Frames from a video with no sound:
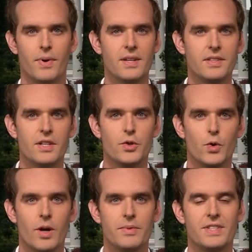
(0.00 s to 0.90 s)
President
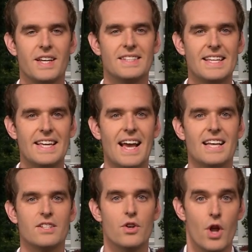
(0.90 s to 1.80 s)
Trump says he
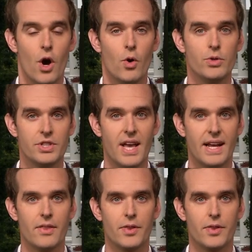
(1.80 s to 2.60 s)
has no second